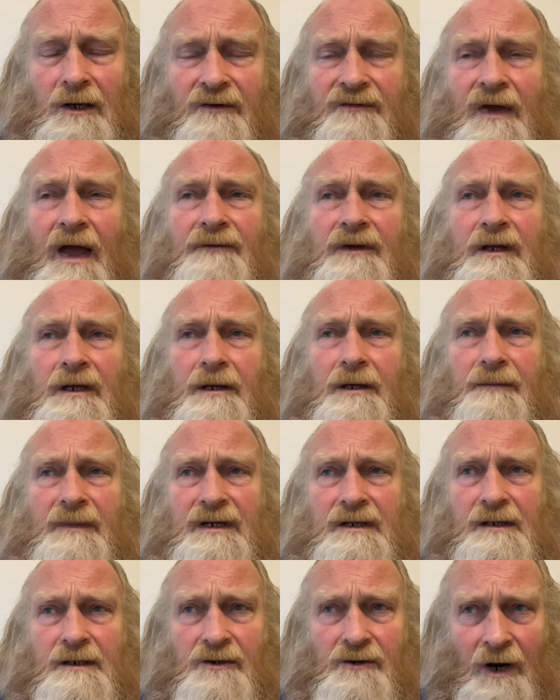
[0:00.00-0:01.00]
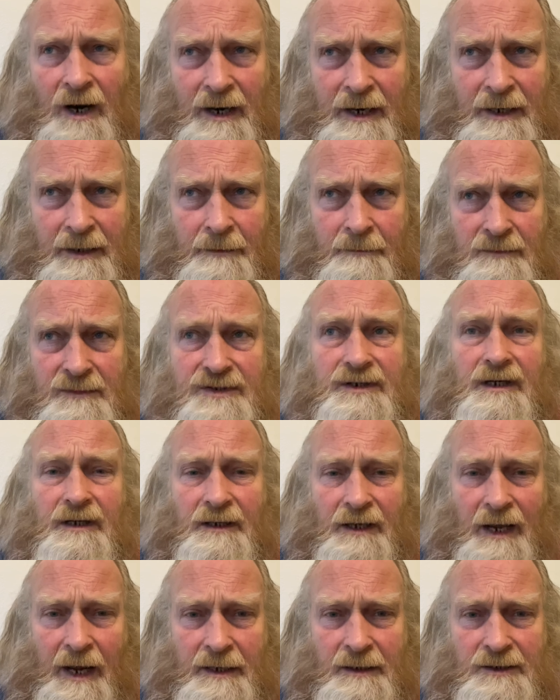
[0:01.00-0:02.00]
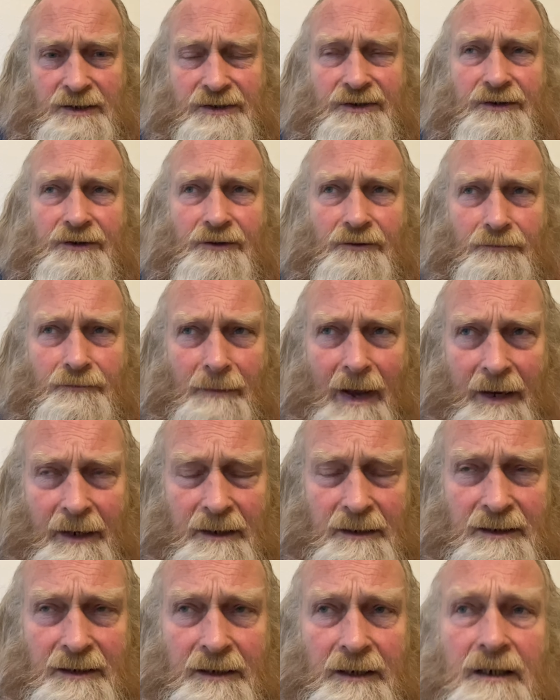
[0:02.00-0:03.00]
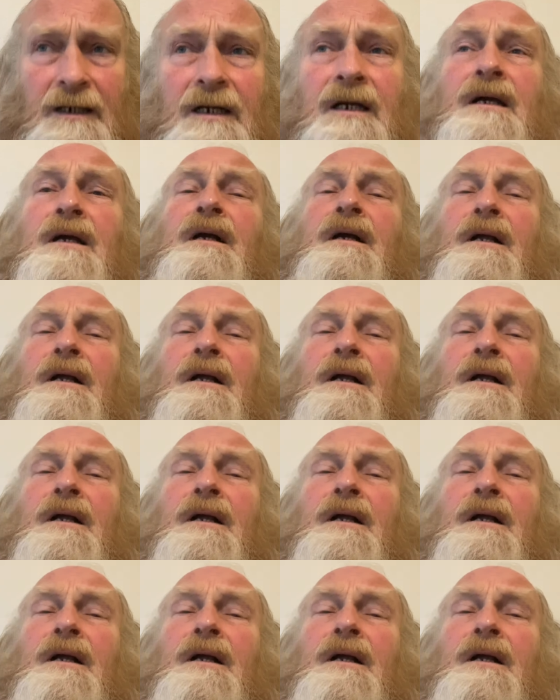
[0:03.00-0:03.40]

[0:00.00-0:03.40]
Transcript: of having committed crimes against humanity,